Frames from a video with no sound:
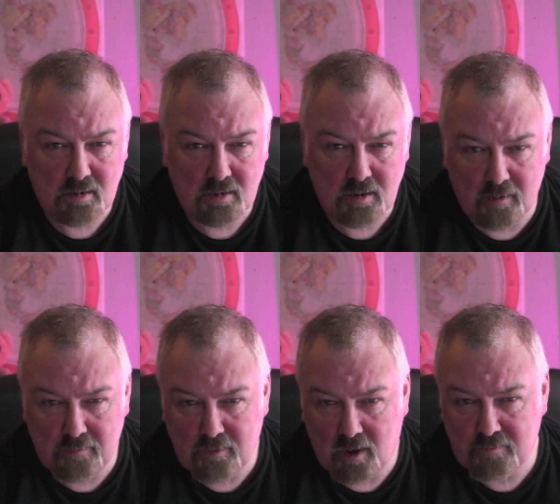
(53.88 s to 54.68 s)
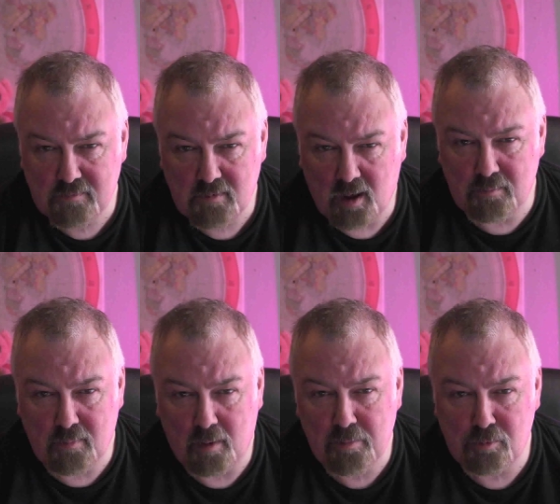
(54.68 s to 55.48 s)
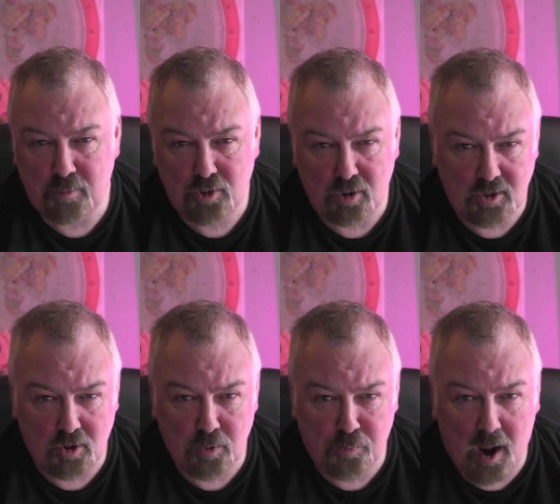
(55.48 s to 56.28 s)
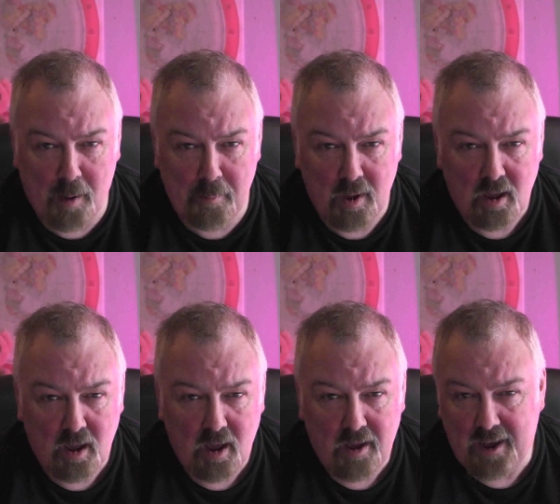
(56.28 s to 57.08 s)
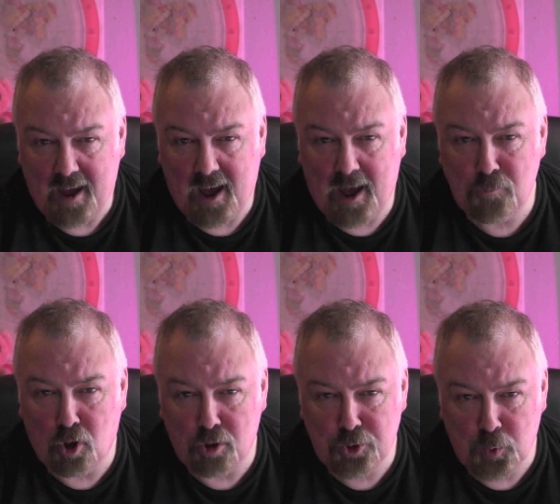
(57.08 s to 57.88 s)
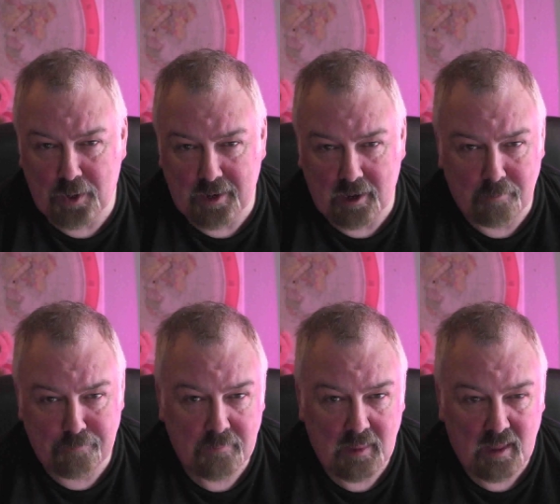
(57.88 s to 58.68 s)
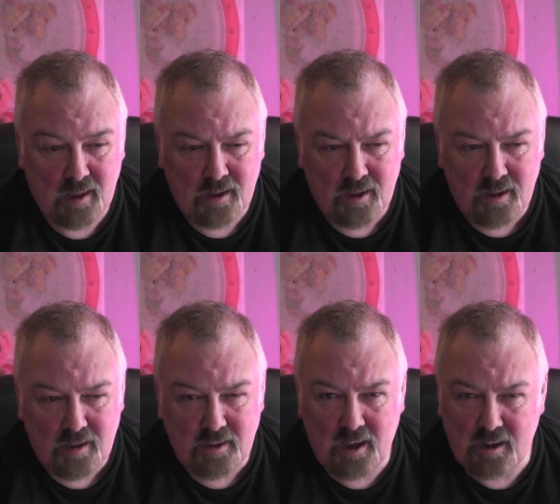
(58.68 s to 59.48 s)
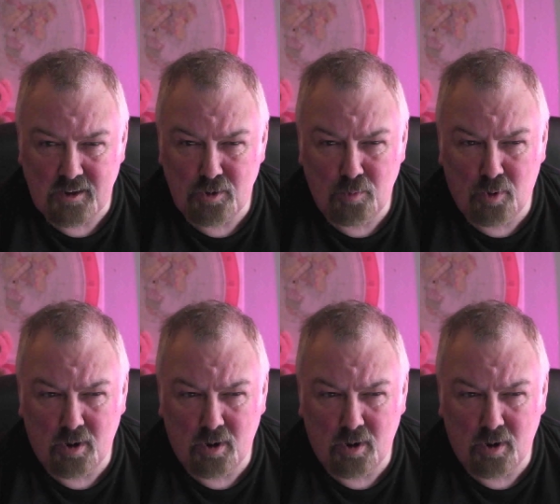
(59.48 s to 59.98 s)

I'm throwing my toys out the pram. I'm not doing it. Yeah, you know what?